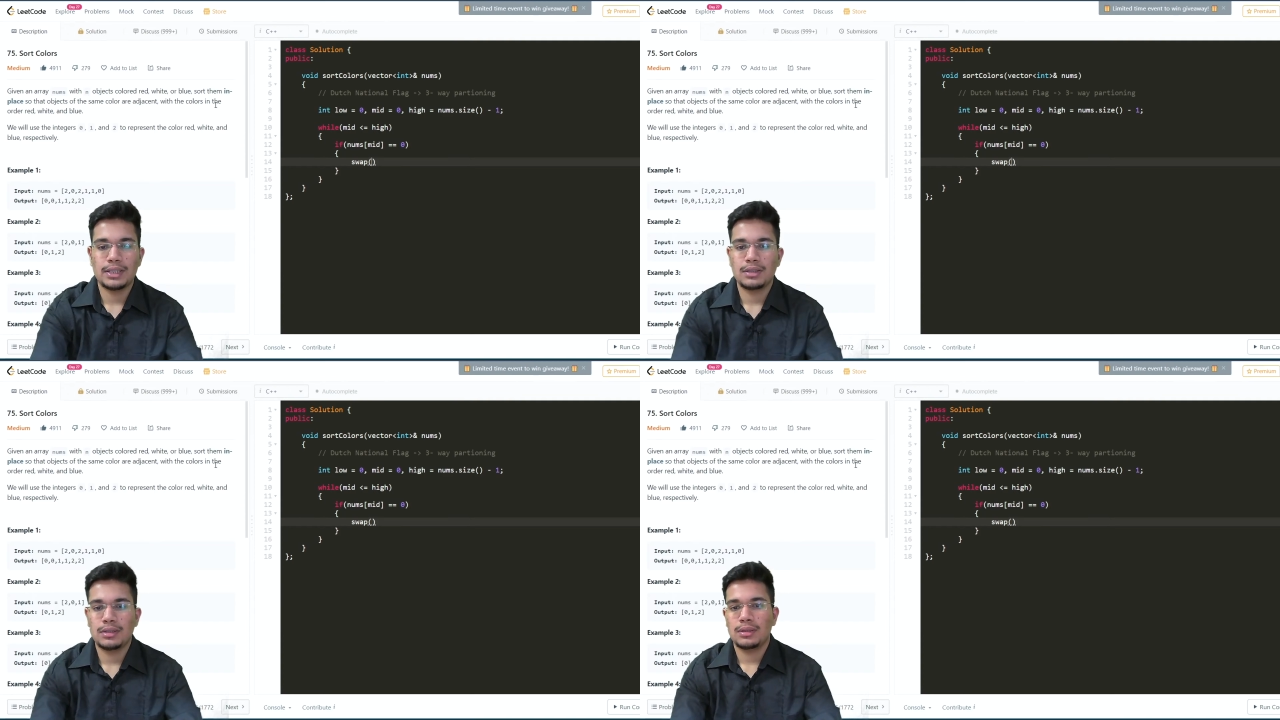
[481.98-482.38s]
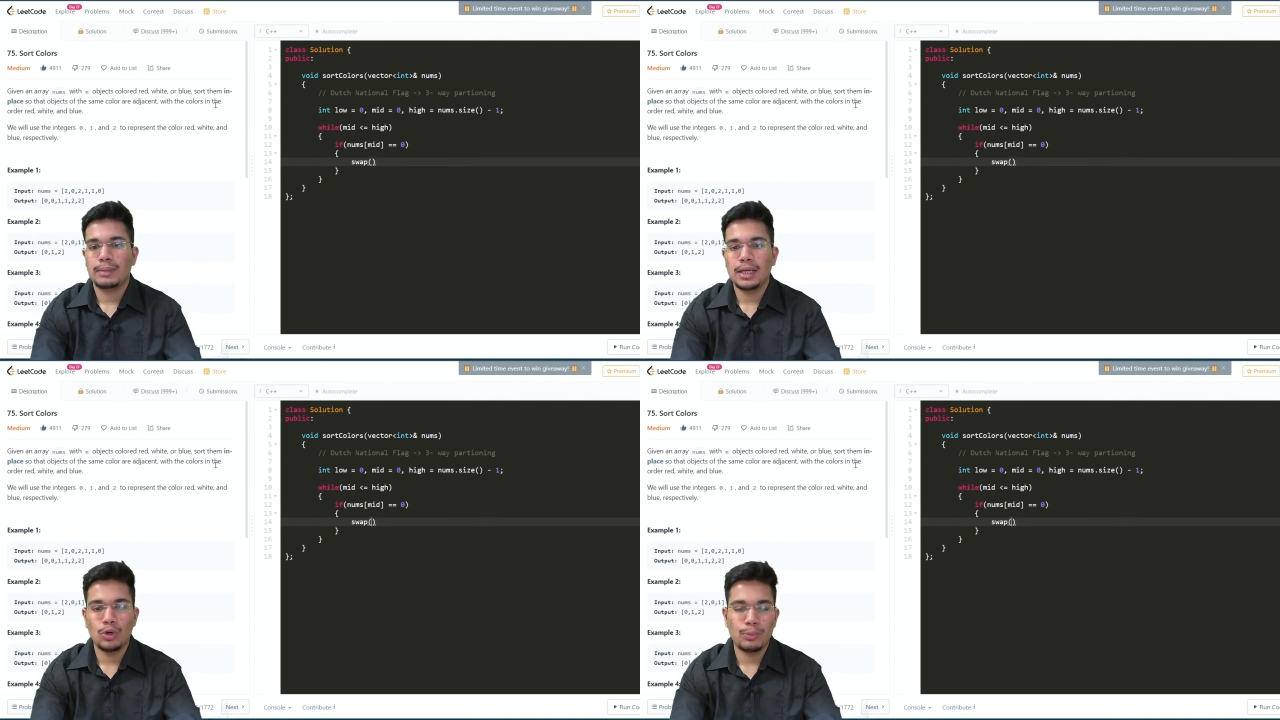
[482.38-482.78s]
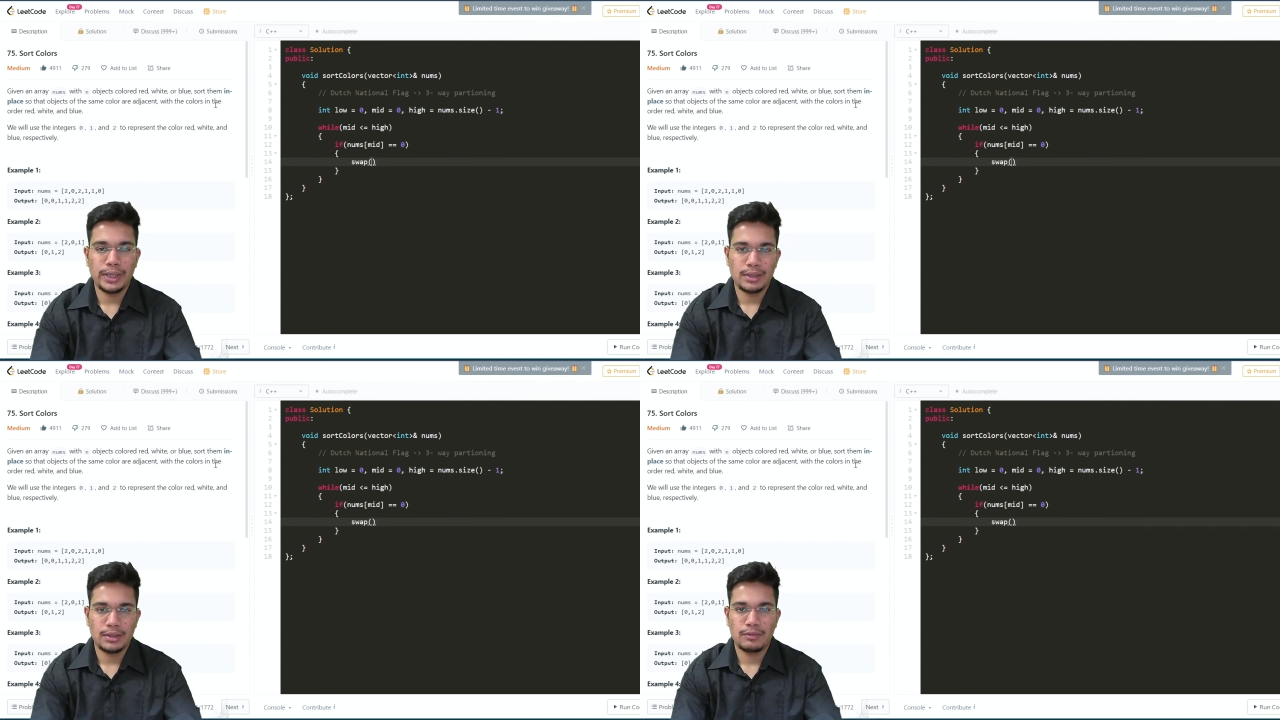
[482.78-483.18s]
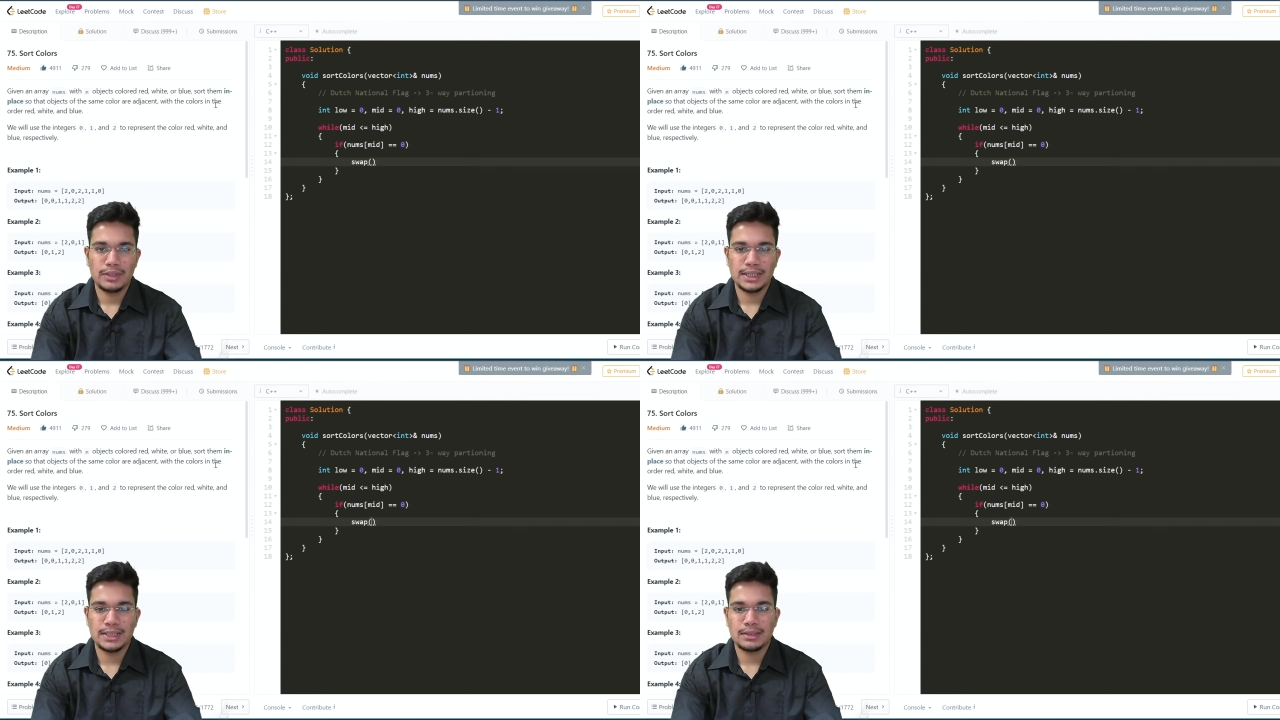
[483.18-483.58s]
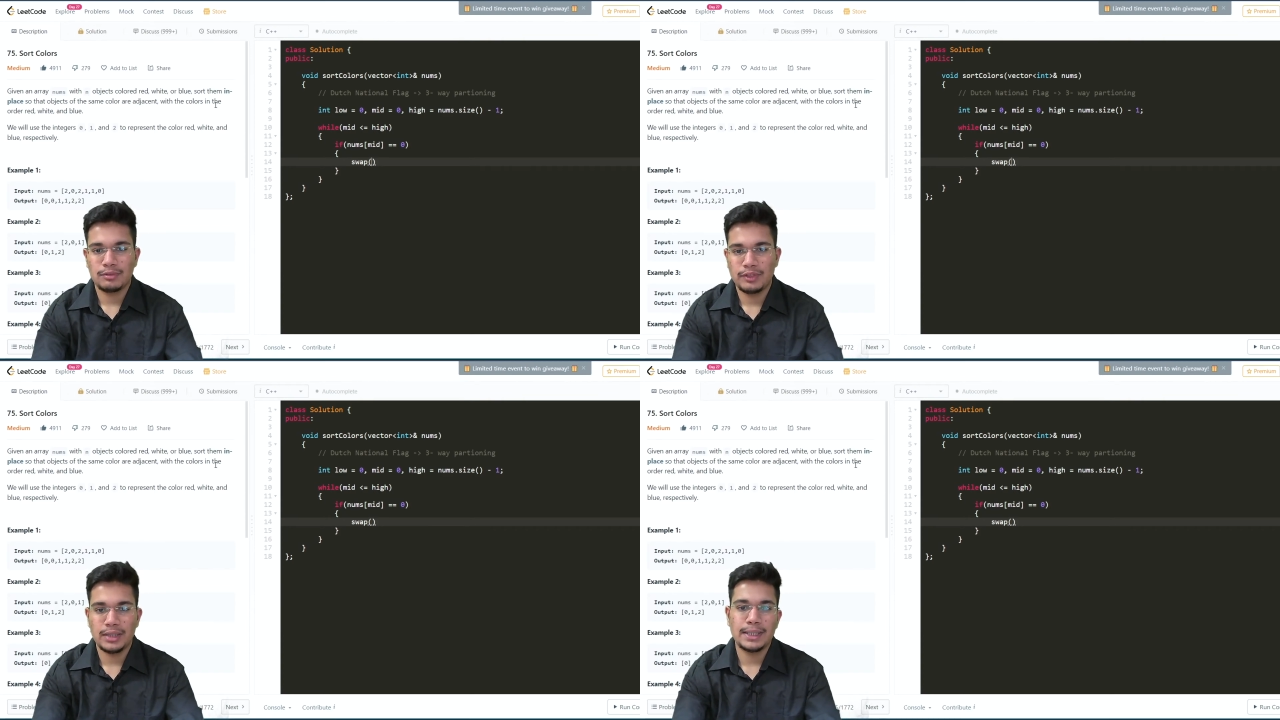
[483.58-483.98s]
my low pointer, which is
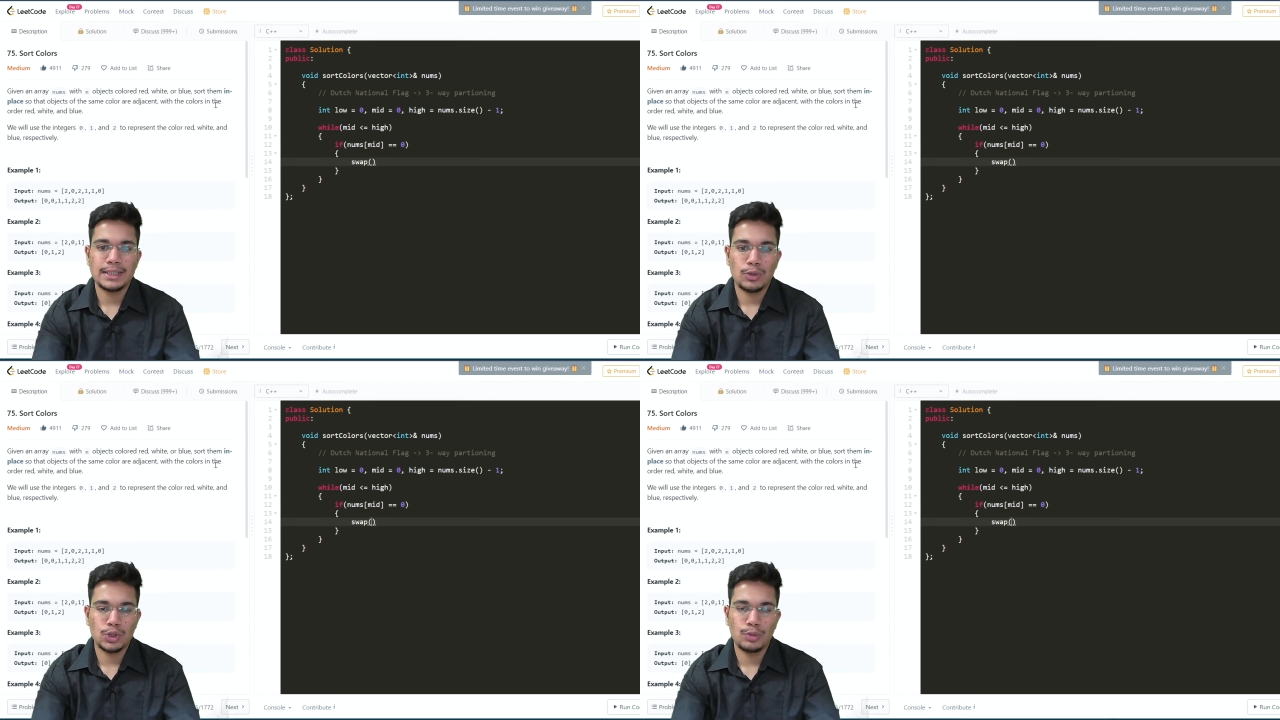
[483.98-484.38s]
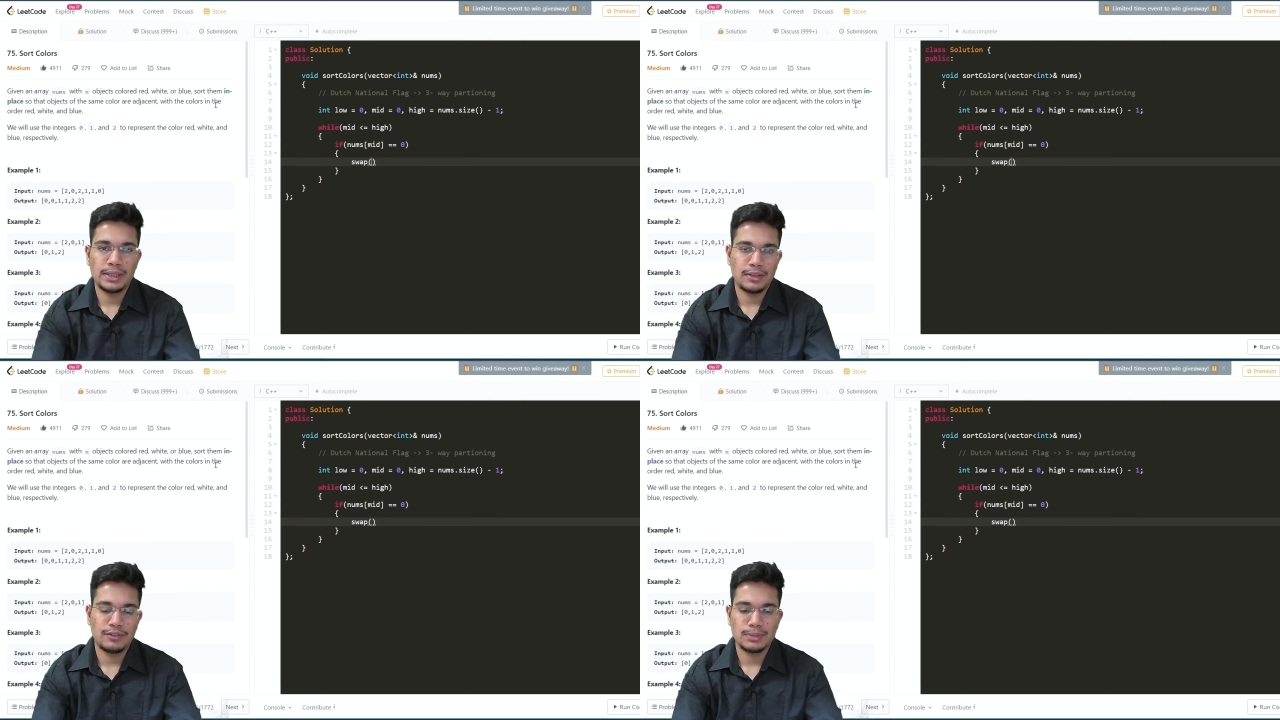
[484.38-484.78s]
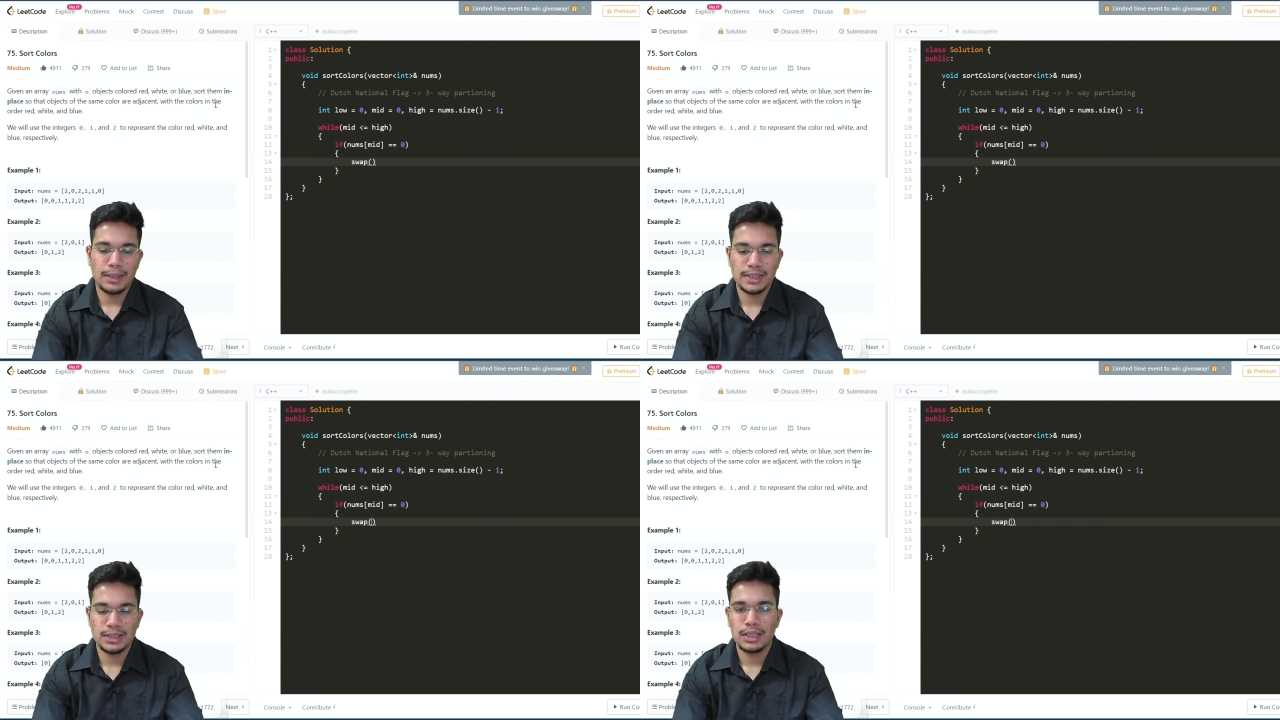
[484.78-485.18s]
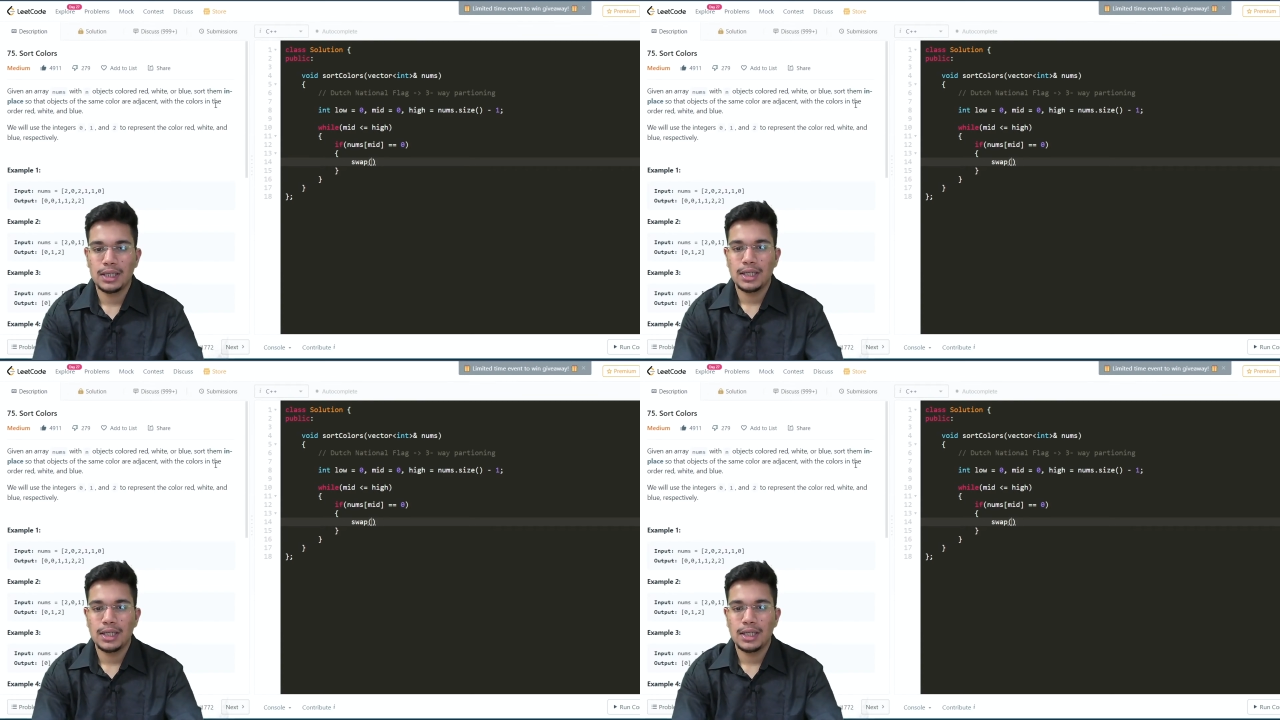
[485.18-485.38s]
where my 0 should be in the first partition.